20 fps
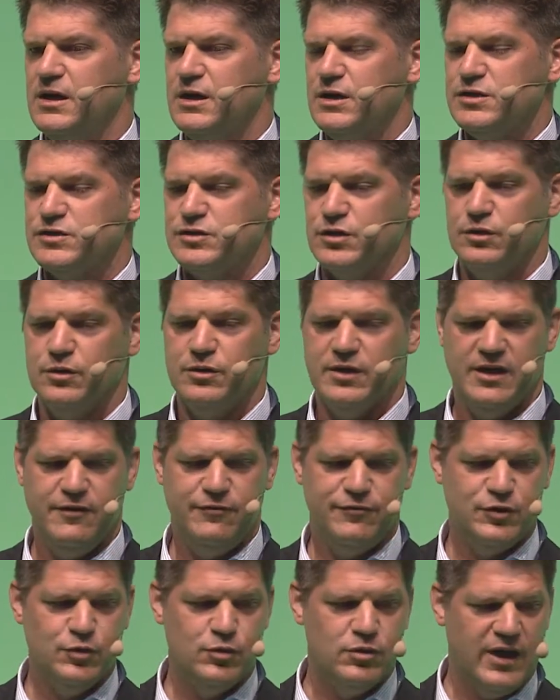So
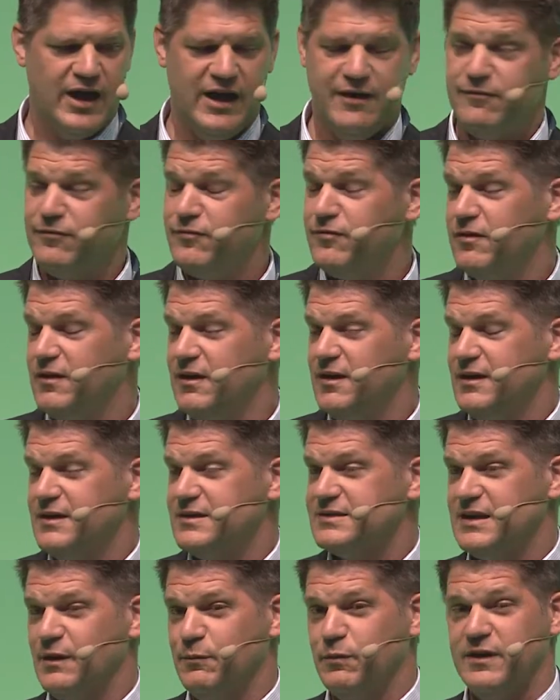if you have
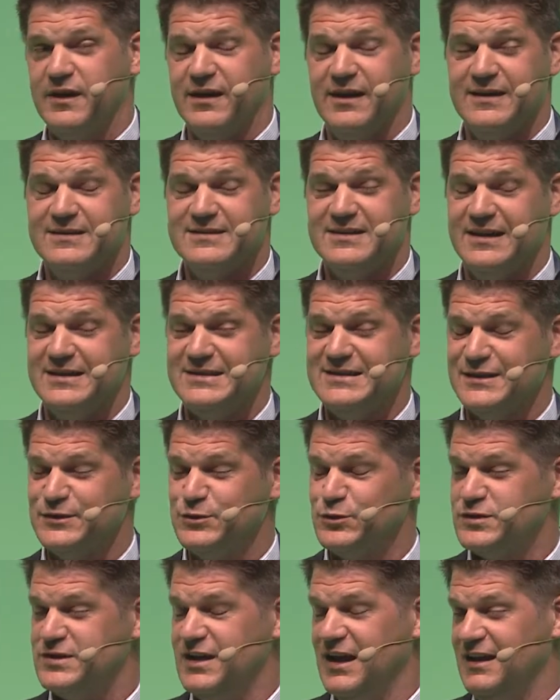something exciting
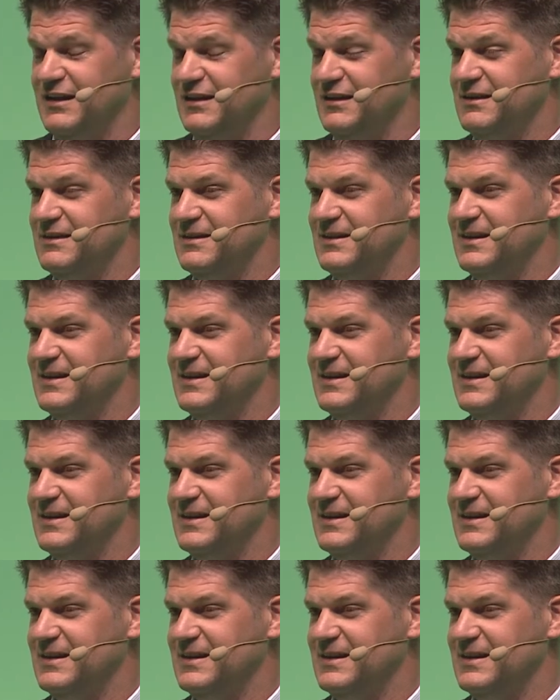to sell,